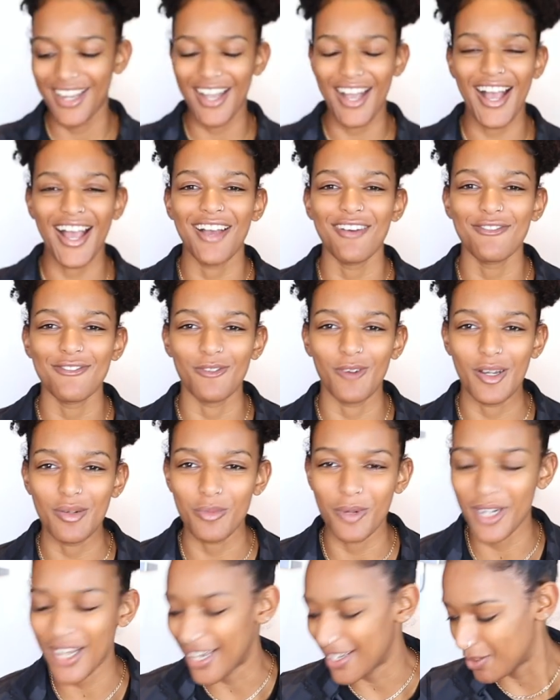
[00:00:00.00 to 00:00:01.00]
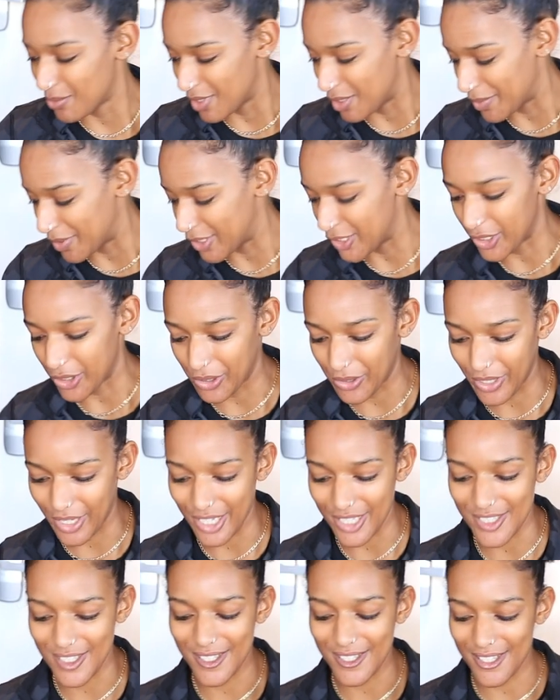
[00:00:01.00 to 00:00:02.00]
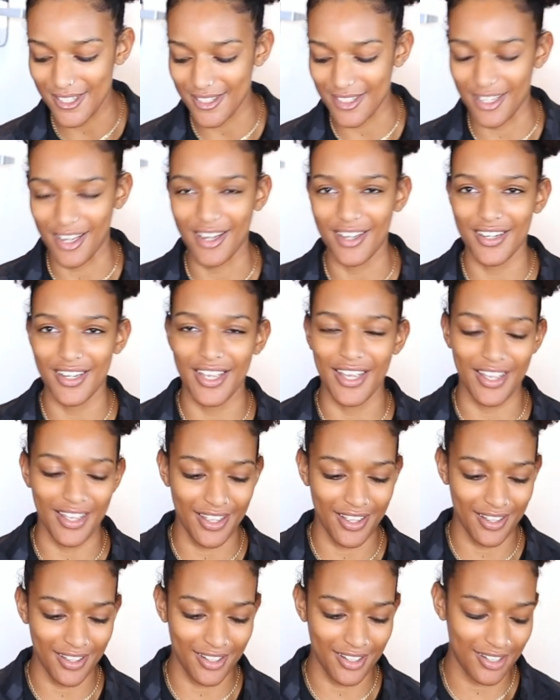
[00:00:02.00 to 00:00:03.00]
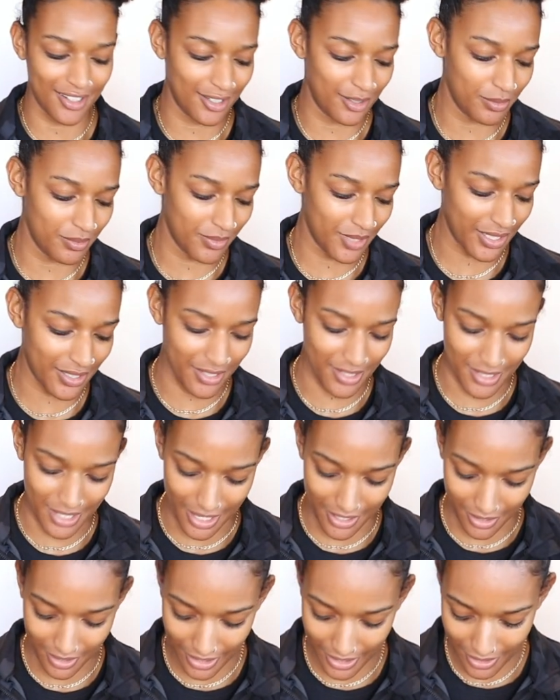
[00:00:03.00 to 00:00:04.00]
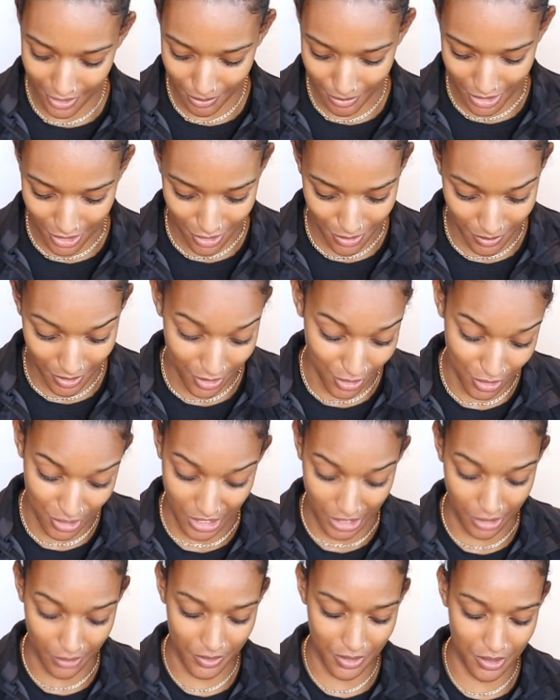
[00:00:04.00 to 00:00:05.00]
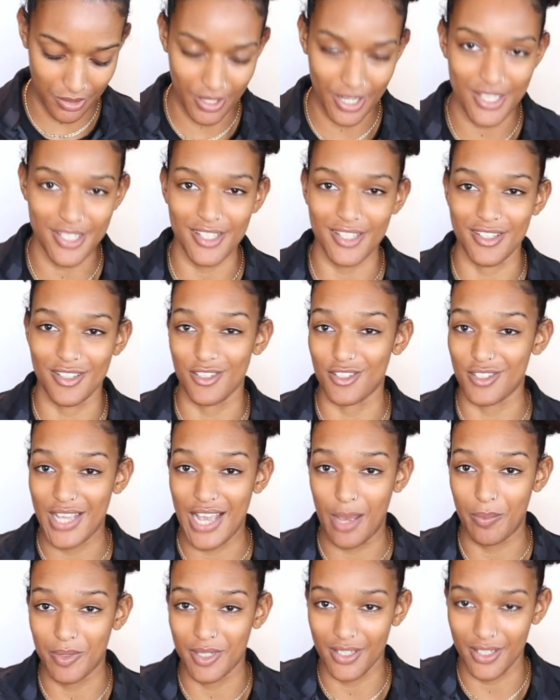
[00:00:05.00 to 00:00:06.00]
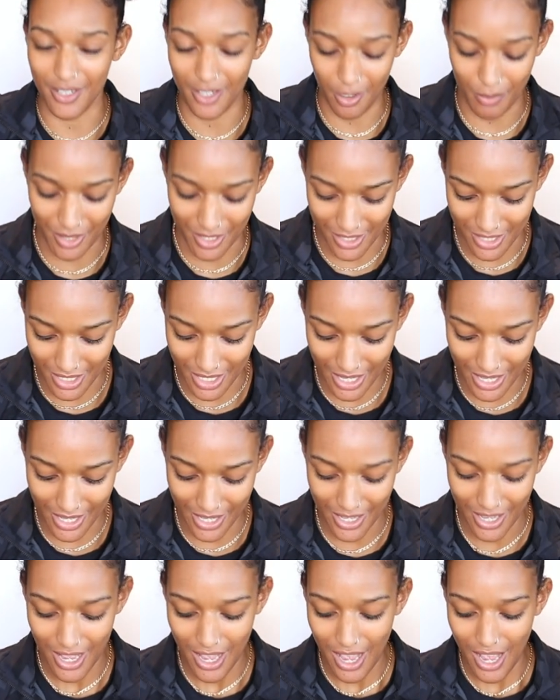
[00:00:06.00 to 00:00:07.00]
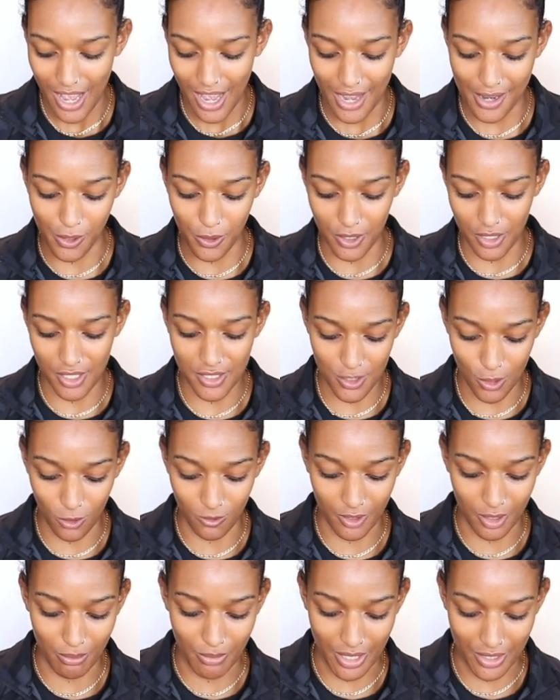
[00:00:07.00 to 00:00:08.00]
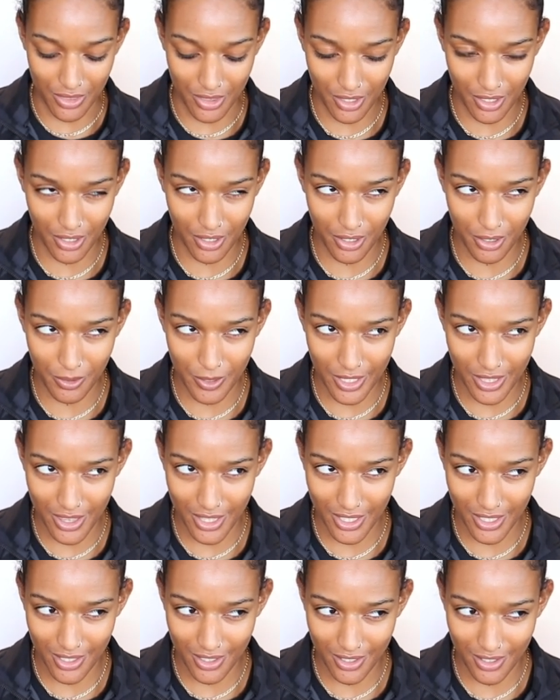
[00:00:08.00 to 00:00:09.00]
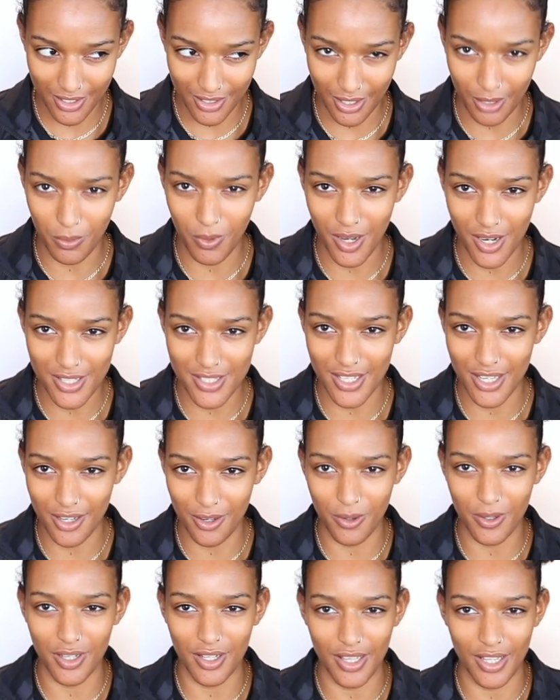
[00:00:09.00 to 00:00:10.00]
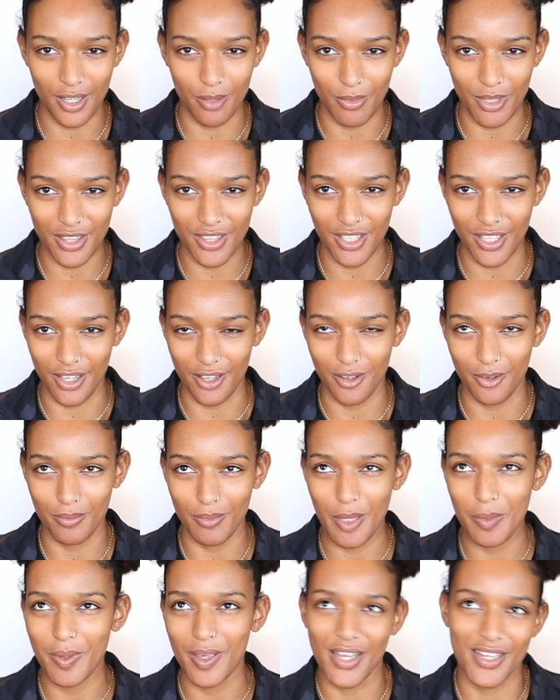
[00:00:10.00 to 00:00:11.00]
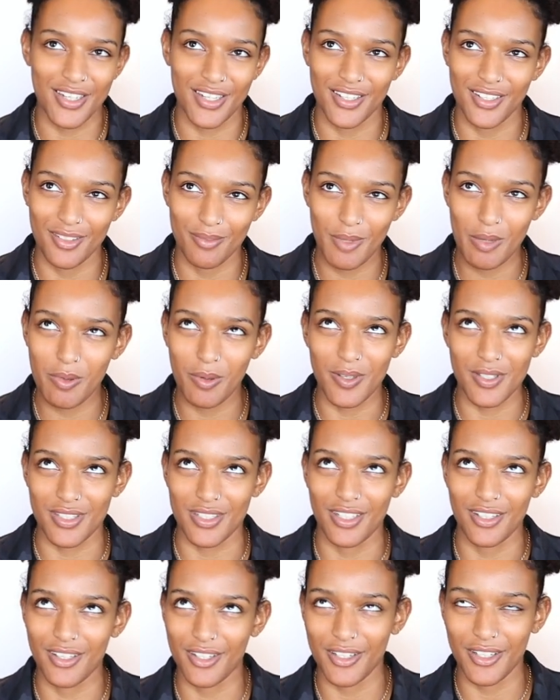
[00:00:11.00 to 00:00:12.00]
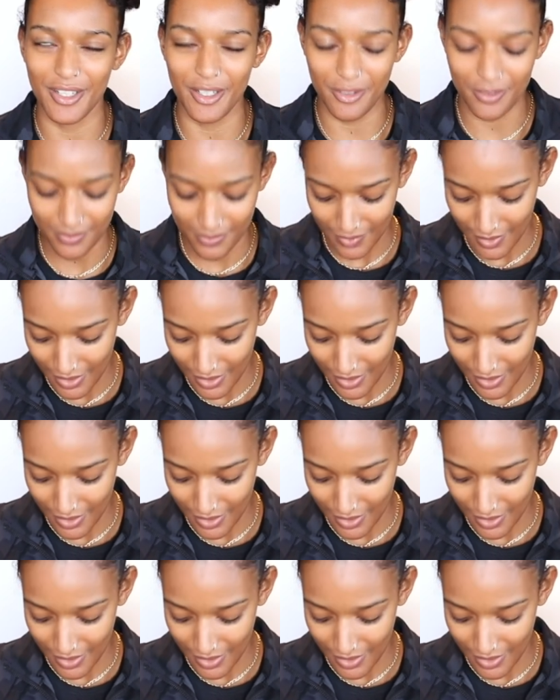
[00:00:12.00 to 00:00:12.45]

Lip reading: I have one more item that I'm going to show you guys. This is not a like designer item. I just wanted to share it with you guys because it just happened to come in today. I ordered this over a month ago, I think. I want to say I ordered it like a month ago. Maybe I didn't. Maybe it wasn't that long ago.